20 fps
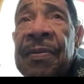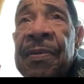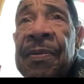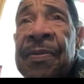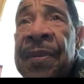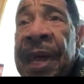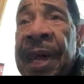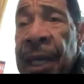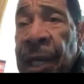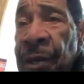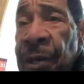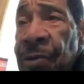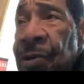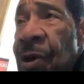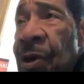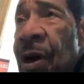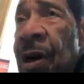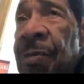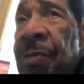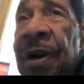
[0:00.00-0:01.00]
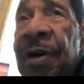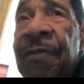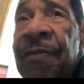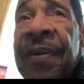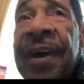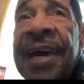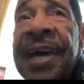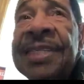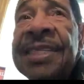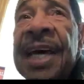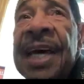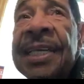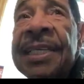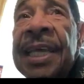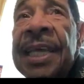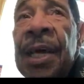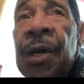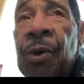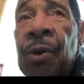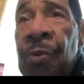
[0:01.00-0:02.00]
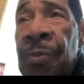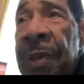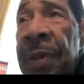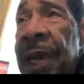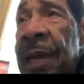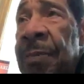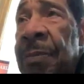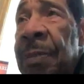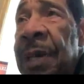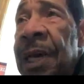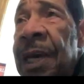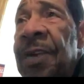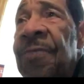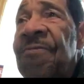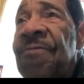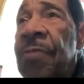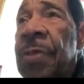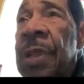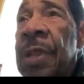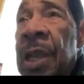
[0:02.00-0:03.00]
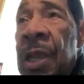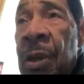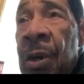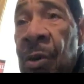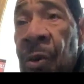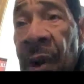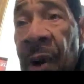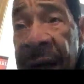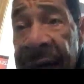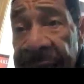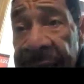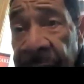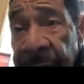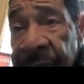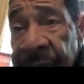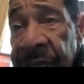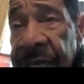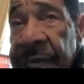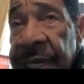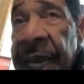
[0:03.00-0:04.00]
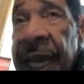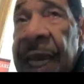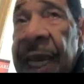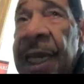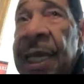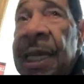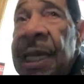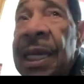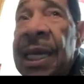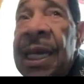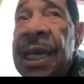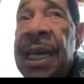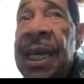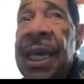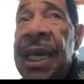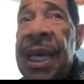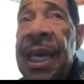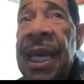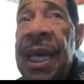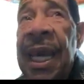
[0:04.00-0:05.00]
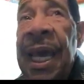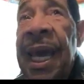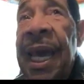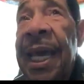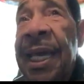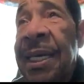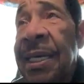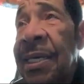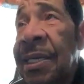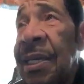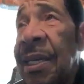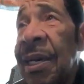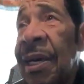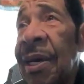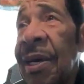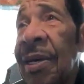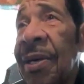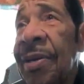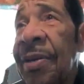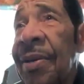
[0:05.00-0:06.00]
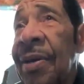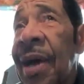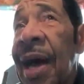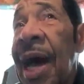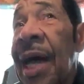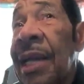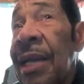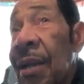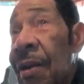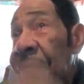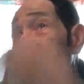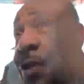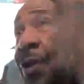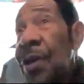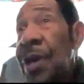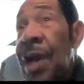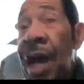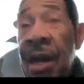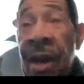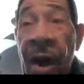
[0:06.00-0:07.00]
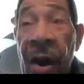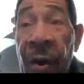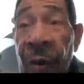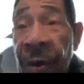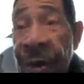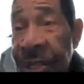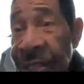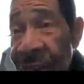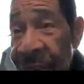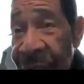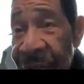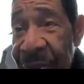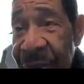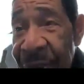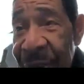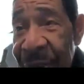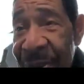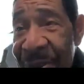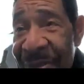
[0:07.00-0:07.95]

thank you to all of my fans out there who made me who I am today. And I love you and I'll always love you.